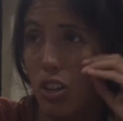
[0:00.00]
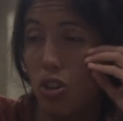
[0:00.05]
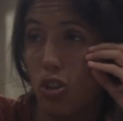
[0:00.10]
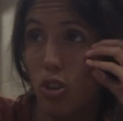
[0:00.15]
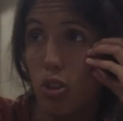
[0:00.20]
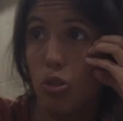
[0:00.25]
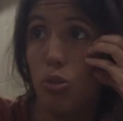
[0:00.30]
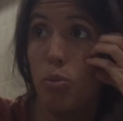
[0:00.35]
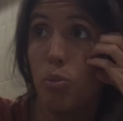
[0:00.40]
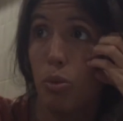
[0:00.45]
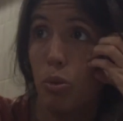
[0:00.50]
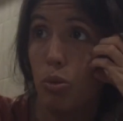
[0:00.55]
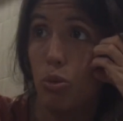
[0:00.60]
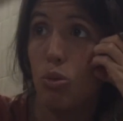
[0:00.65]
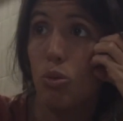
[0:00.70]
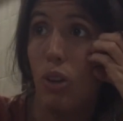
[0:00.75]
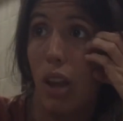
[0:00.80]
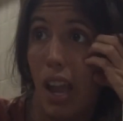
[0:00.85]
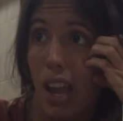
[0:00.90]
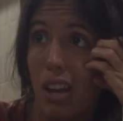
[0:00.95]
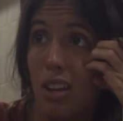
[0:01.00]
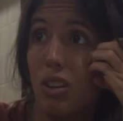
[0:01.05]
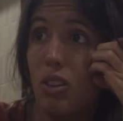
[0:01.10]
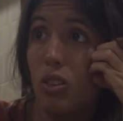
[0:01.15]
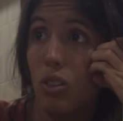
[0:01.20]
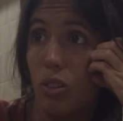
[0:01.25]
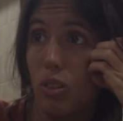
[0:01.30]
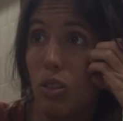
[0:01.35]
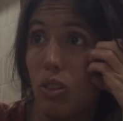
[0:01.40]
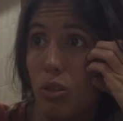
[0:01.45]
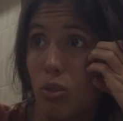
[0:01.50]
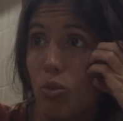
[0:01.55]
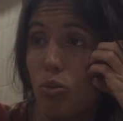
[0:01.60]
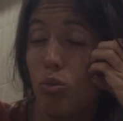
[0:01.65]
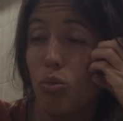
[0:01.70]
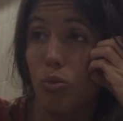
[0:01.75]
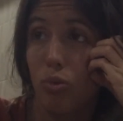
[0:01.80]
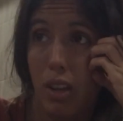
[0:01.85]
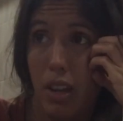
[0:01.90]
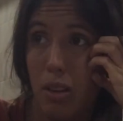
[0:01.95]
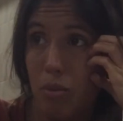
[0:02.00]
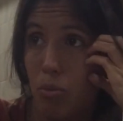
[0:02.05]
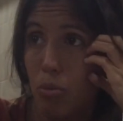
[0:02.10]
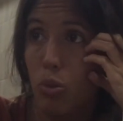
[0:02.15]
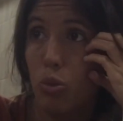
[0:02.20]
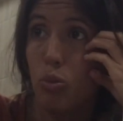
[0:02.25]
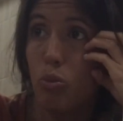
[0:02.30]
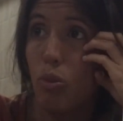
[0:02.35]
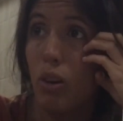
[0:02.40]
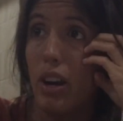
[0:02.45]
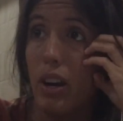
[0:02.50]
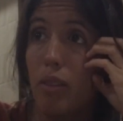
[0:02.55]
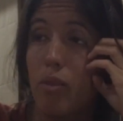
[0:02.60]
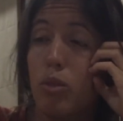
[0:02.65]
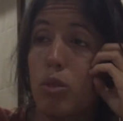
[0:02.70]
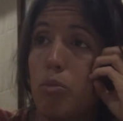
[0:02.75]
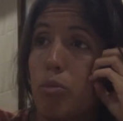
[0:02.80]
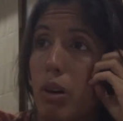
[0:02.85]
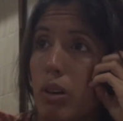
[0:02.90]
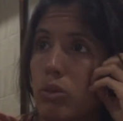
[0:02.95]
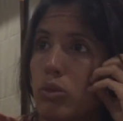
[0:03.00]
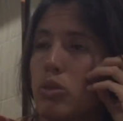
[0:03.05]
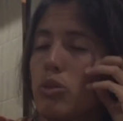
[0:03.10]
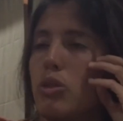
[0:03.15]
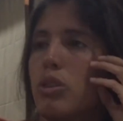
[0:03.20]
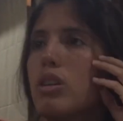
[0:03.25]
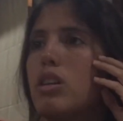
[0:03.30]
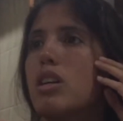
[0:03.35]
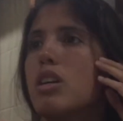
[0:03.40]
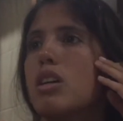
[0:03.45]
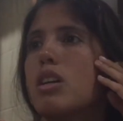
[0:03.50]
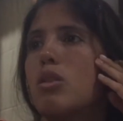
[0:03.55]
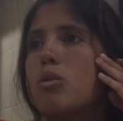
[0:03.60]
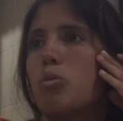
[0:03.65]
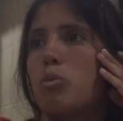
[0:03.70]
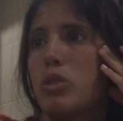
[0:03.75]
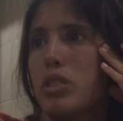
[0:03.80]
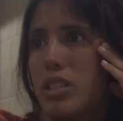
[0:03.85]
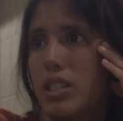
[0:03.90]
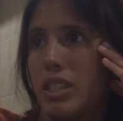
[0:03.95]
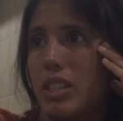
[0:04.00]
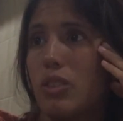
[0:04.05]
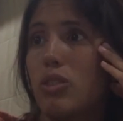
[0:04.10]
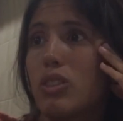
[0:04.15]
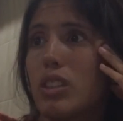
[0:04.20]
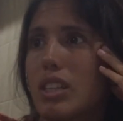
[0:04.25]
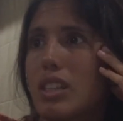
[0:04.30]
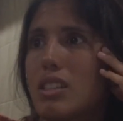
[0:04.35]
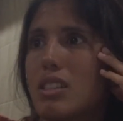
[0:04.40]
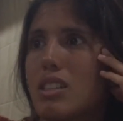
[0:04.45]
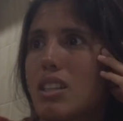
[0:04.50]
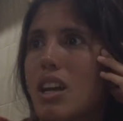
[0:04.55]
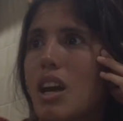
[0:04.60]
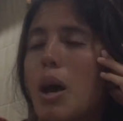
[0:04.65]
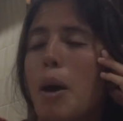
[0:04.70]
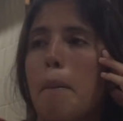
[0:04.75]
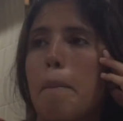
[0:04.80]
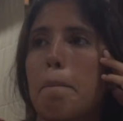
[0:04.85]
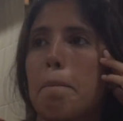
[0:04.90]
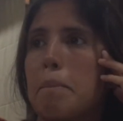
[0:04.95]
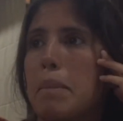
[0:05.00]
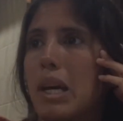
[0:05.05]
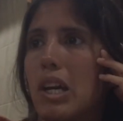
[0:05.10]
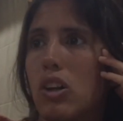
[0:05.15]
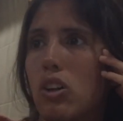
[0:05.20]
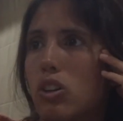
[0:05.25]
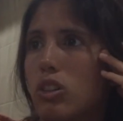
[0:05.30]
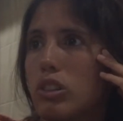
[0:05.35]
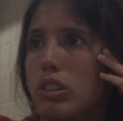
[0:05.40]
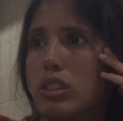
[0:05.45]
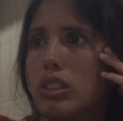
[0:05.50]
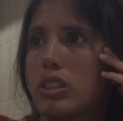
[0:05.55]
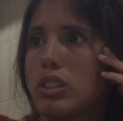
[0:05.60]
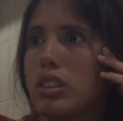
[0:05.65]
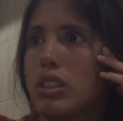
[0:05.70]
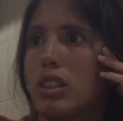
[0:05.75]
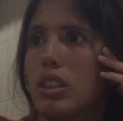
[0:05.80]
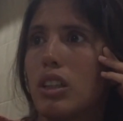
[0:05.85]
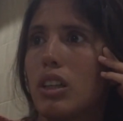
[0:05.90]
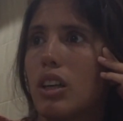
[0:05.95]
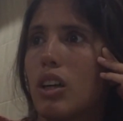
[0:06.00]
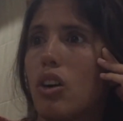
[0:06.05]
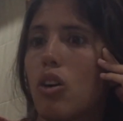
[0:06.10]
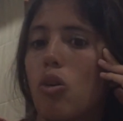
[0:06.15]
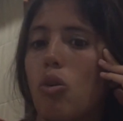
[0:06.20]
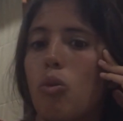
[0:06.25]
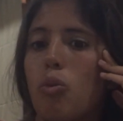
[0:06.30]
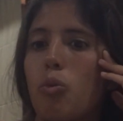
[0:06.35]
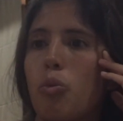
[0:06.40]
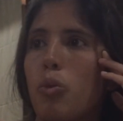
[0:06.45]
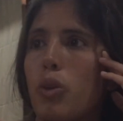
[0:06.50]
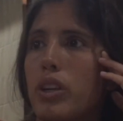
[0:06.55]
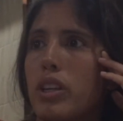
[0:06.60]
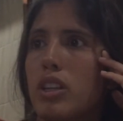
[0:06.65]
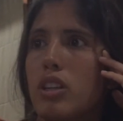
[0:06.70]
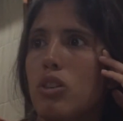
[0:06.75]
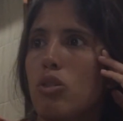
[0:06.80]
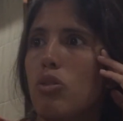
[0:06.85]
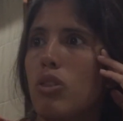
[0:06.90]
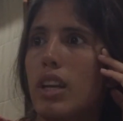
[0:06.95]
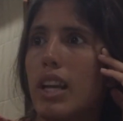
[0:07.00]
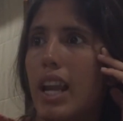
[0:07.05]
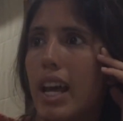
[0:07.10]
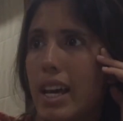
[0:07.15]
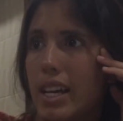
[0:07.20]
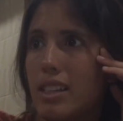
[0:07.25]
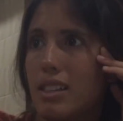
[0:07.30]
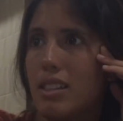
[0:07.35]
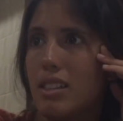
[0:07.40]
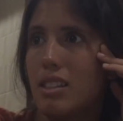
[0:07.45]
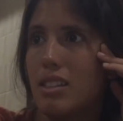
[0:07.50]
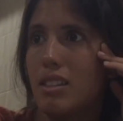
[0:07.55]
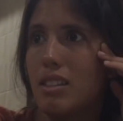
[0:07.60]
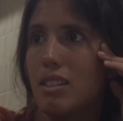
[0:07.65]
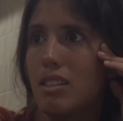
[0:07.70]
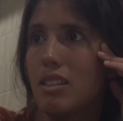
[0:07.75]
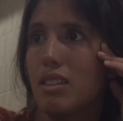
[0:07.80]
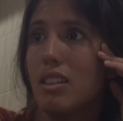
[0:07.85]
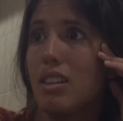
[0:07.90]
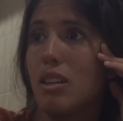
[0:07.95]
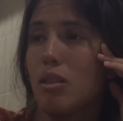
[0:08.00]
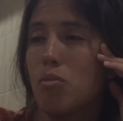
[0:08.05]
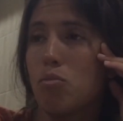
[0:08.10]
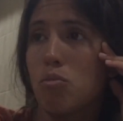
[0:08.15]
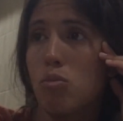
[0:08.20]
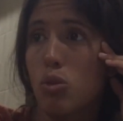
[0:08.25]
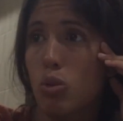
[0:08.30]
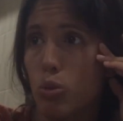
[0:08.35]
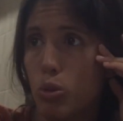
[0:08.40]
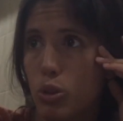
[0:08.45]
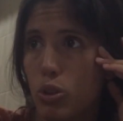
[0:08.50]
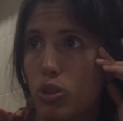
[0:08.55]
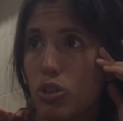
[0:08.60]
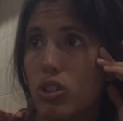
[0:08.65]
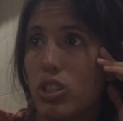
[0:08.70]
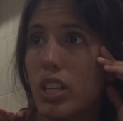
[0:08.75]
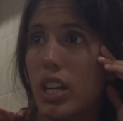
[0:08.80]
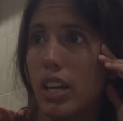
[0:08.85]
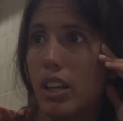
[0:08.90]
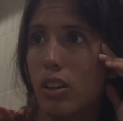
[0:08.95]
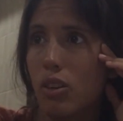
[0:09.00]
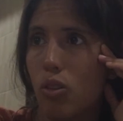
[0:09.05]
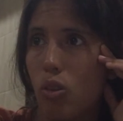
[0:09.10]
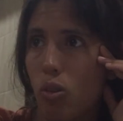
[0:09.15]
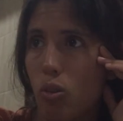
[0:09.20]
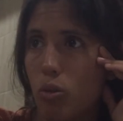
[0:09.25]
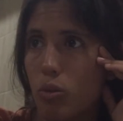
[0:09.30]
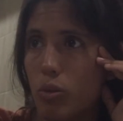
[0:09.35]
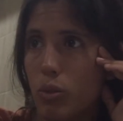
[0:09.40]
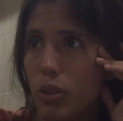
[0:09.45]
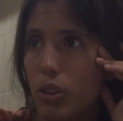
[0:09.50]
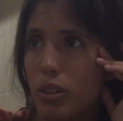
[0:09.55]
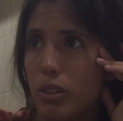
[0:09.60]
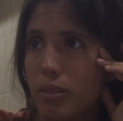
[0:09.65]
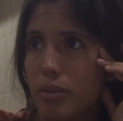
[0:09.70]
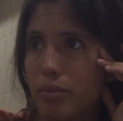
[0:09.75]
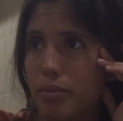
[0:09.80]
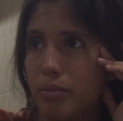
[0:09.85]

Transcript: you're supposed to handle and put whatever boundary with stillness because when you let the emotion take over